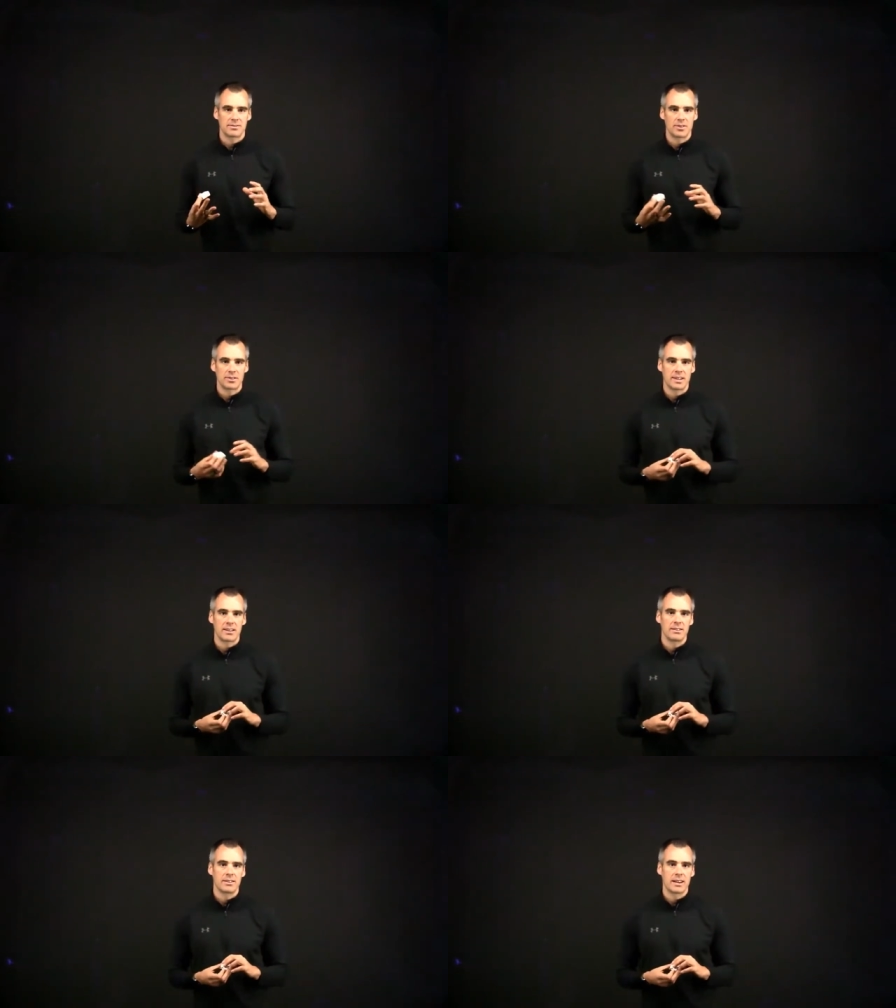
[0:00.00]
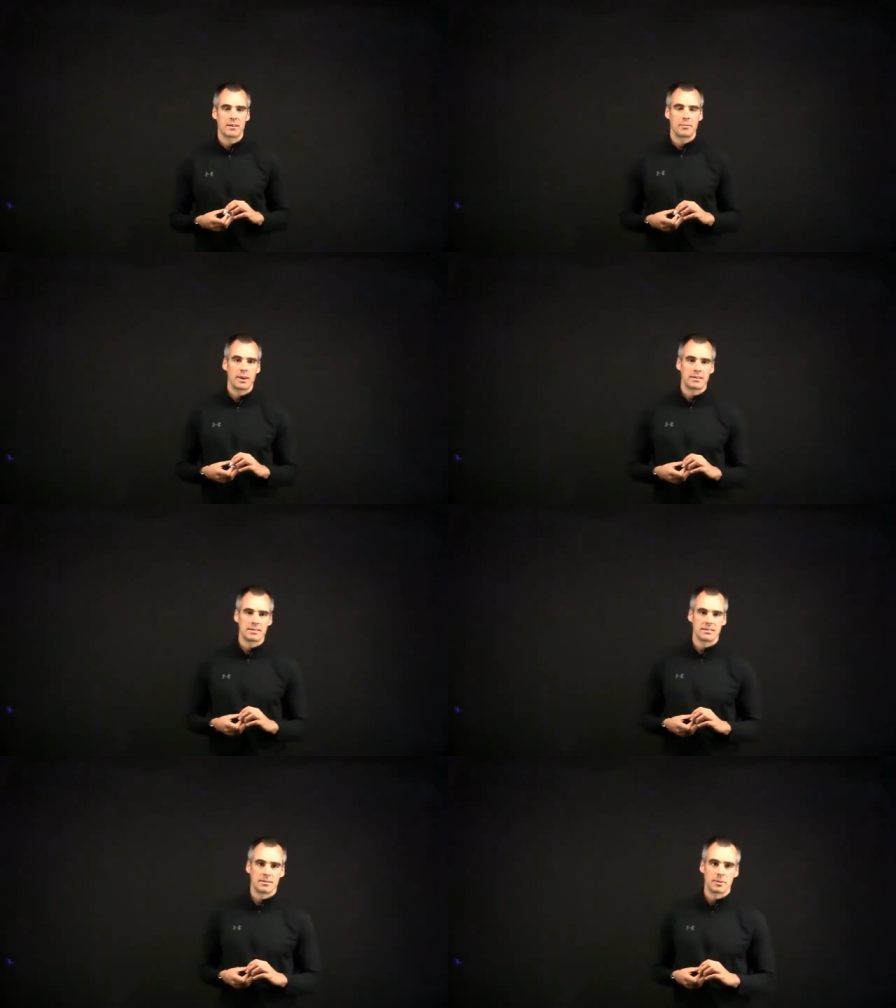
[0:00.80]
first take a look at a
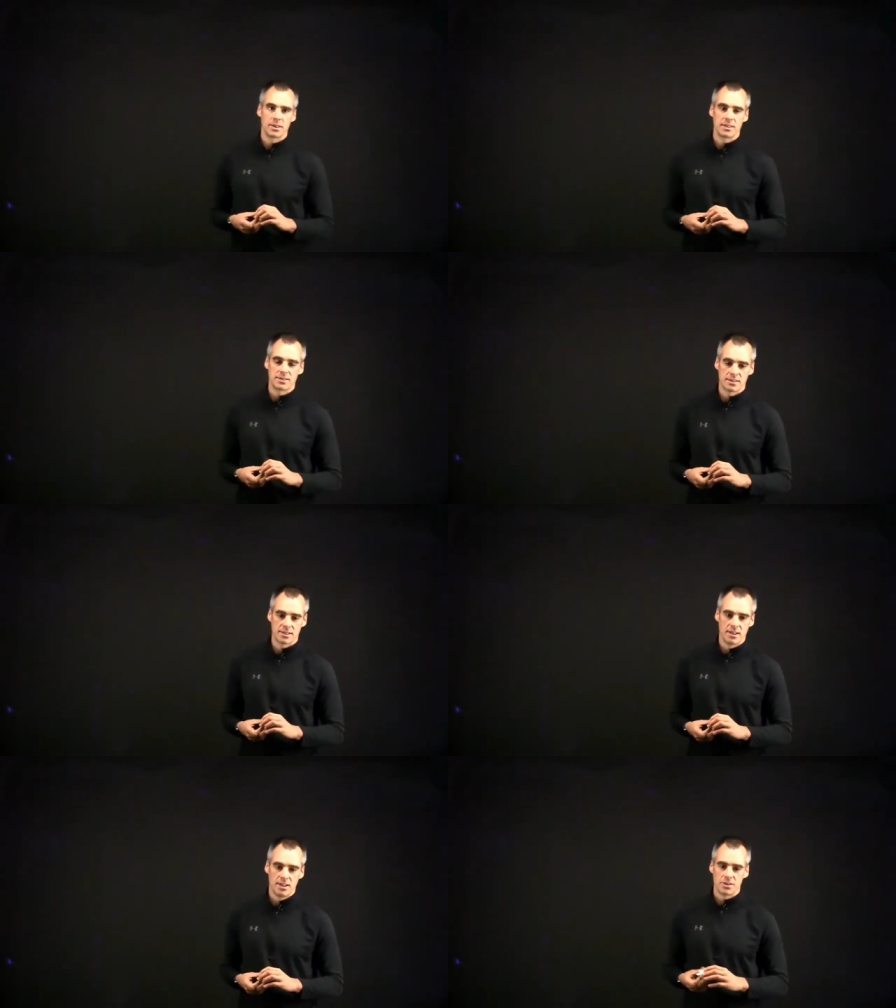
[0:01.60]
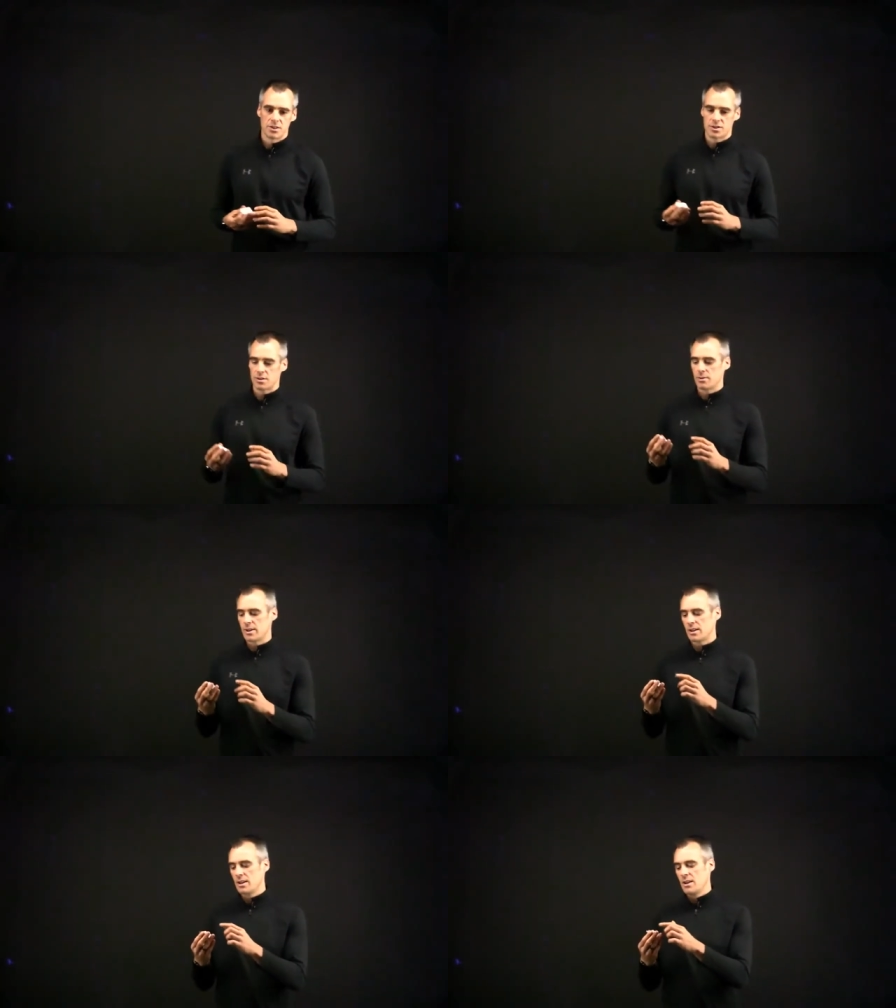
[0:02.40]
basic simulation just
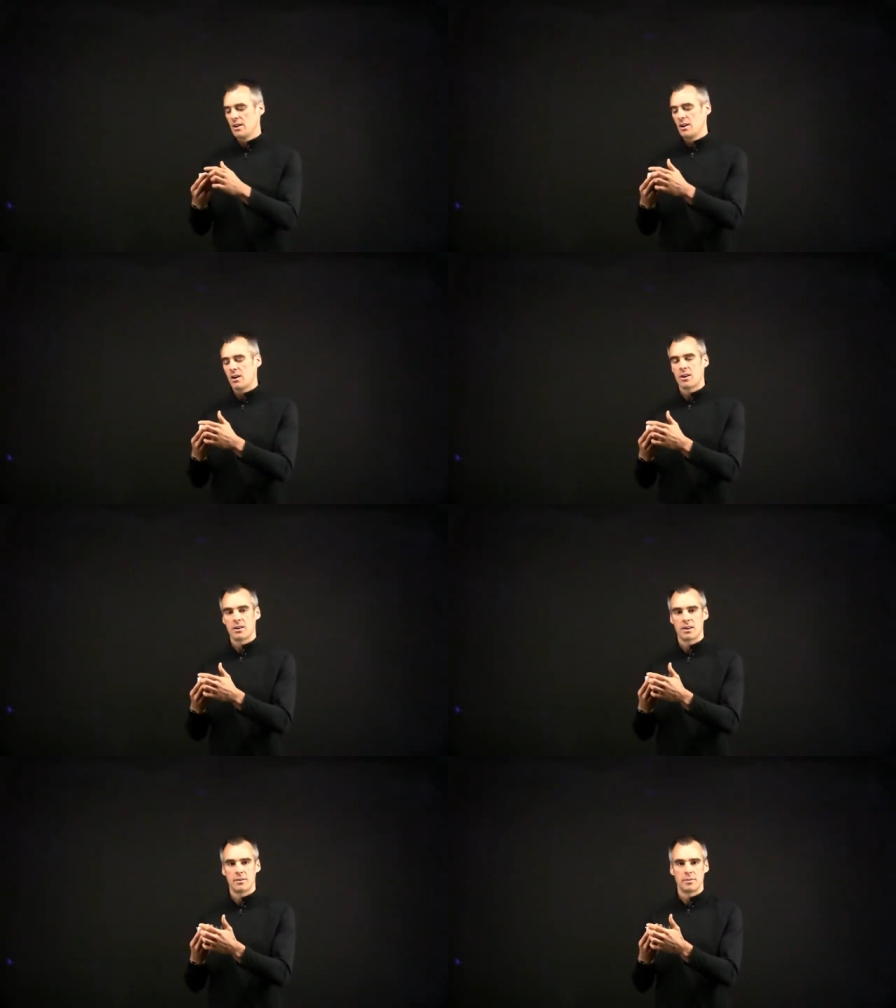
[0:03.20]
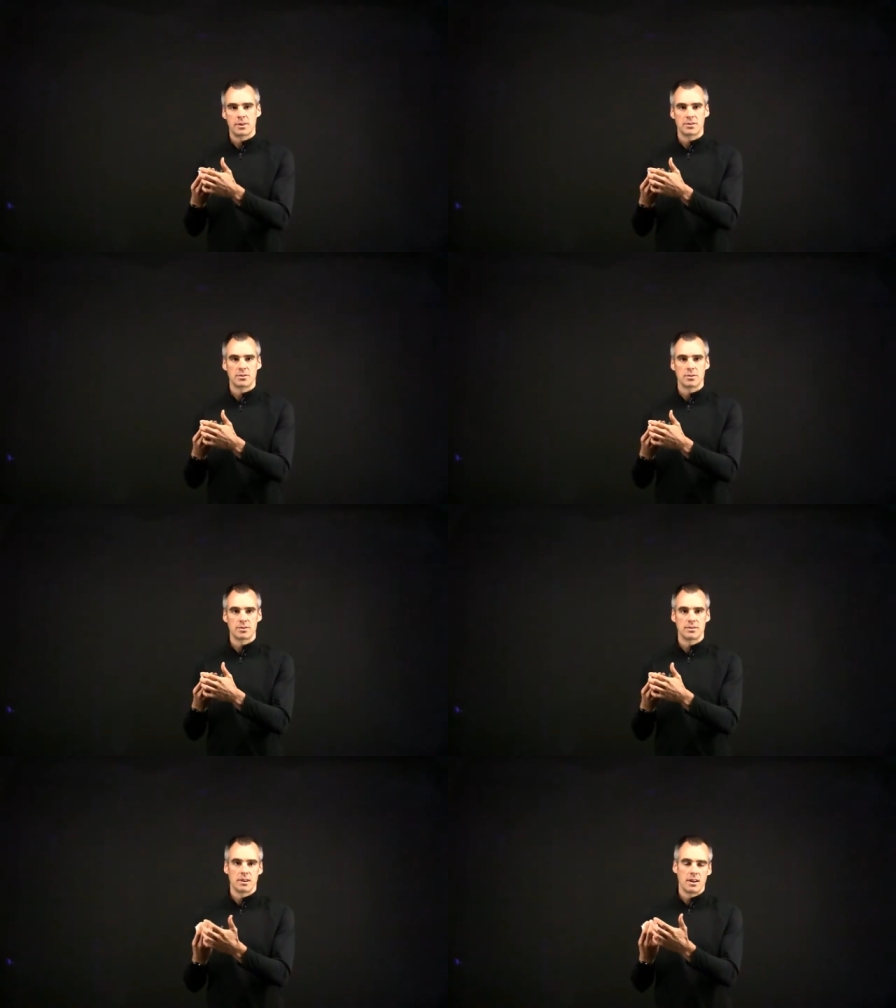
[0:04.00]
showing our
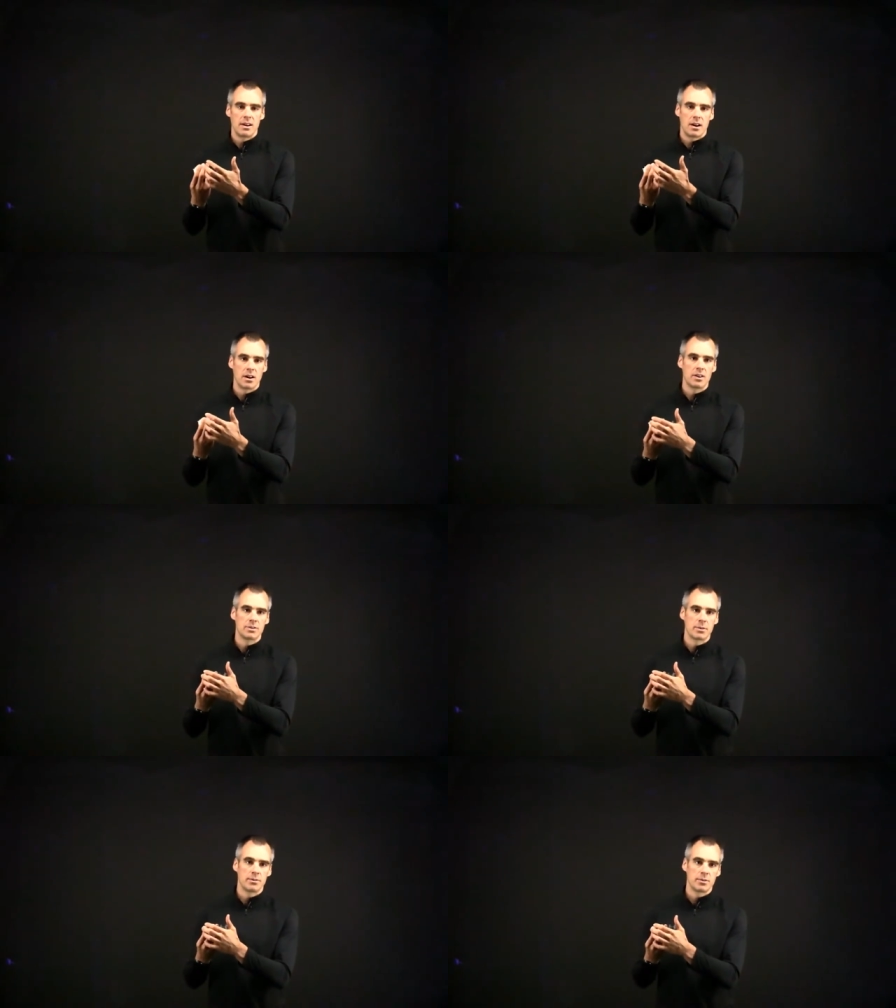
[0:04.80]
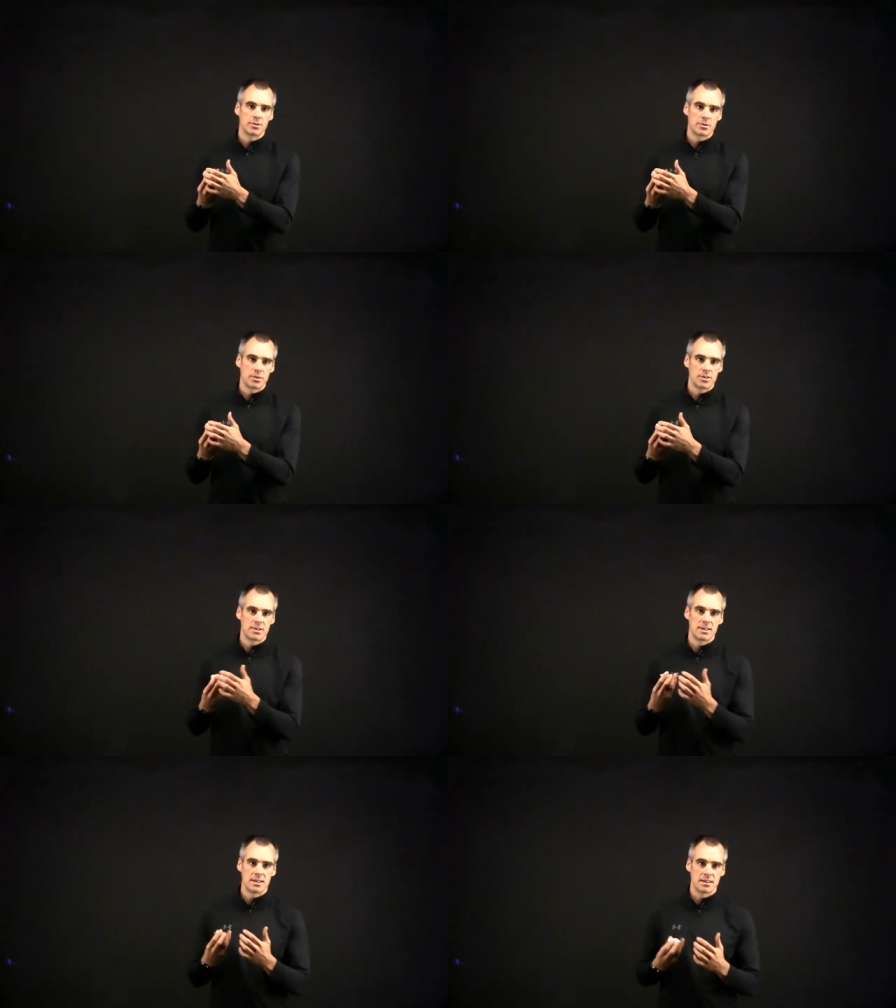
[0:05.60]
source, our 120 volt source,
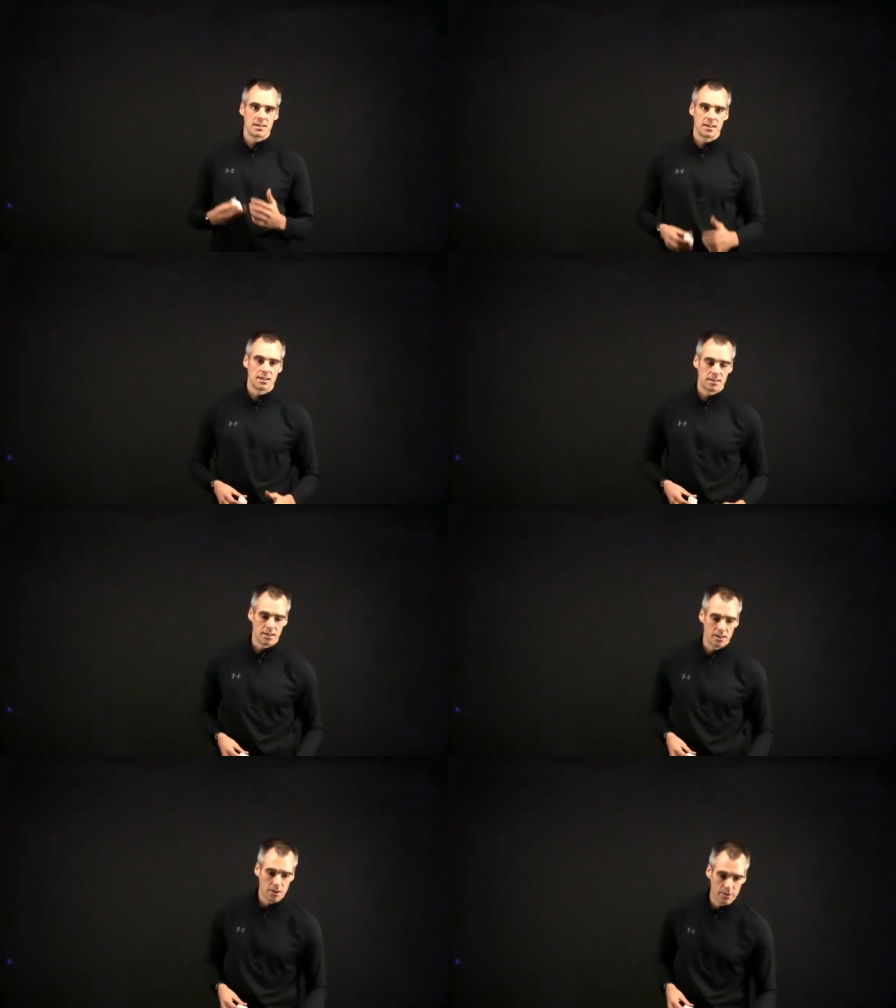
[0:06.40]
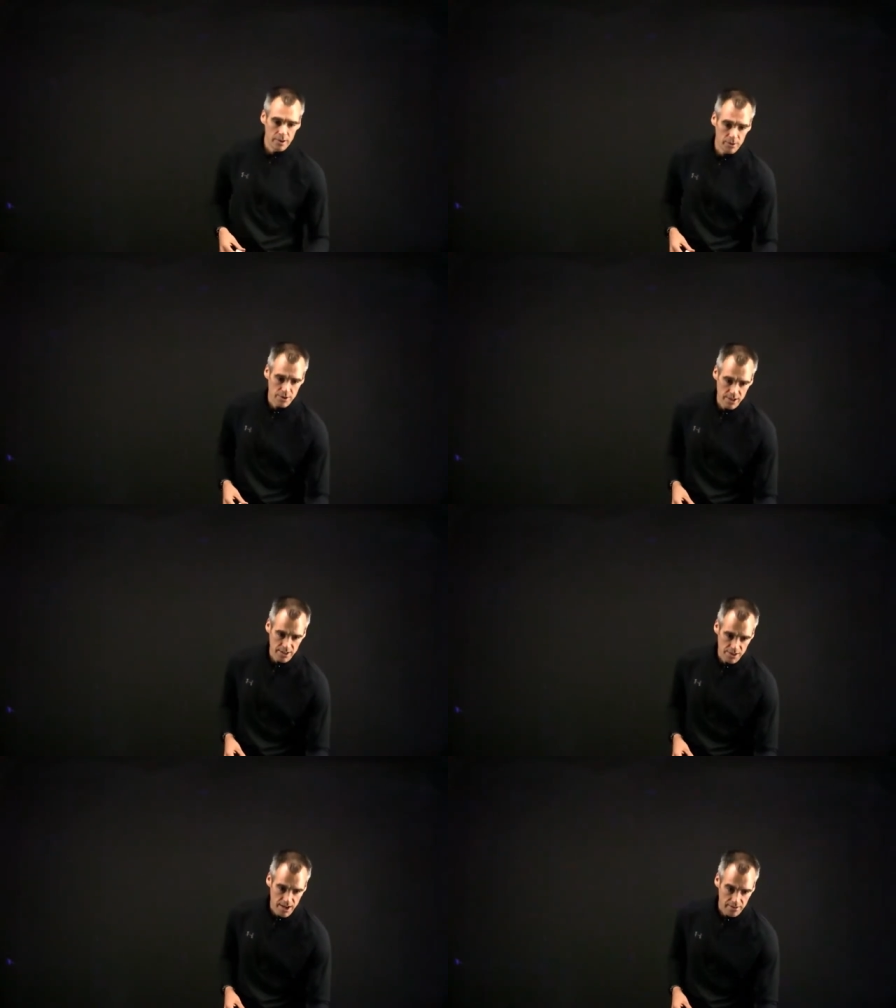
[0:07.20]
and then the load that we're trying to
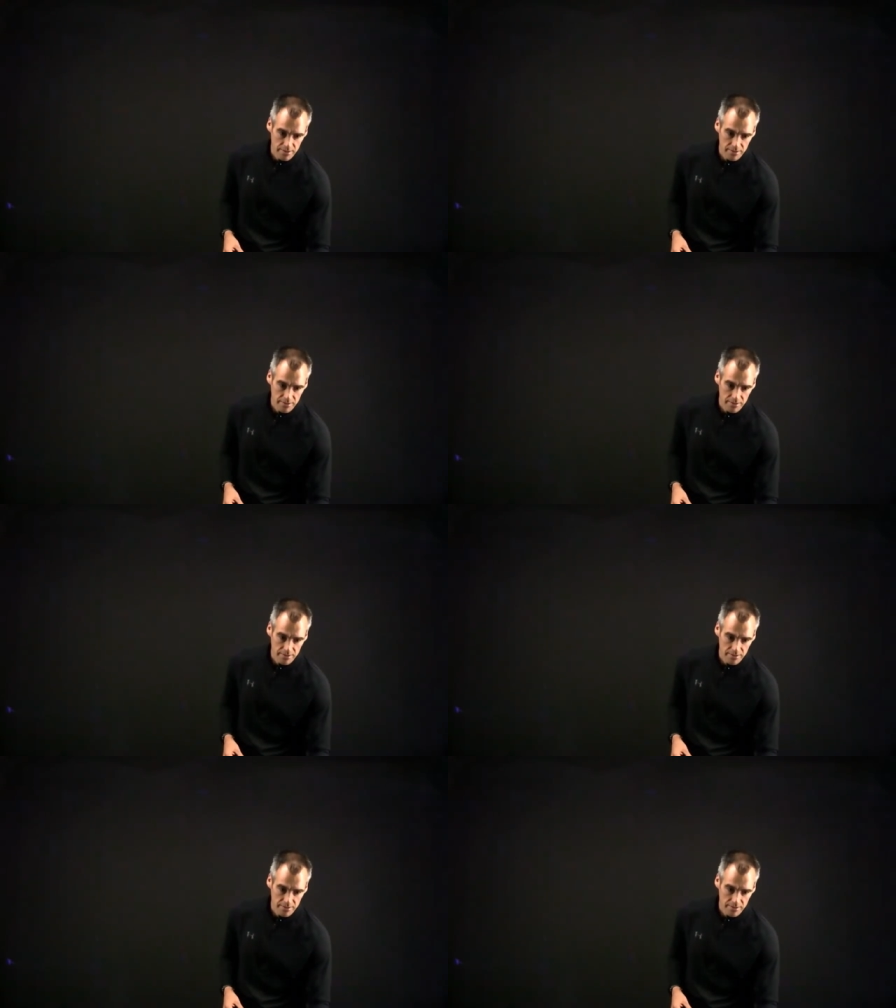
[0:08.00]
drive.